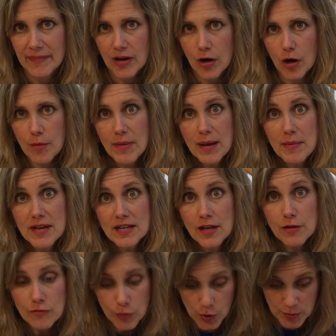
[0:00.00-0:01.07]
Or maybe
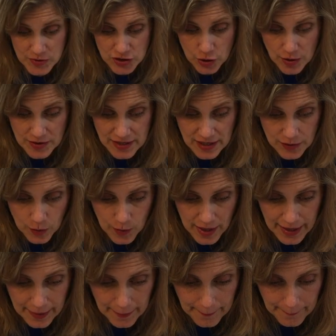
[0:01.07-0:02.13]
another worm is going the other way.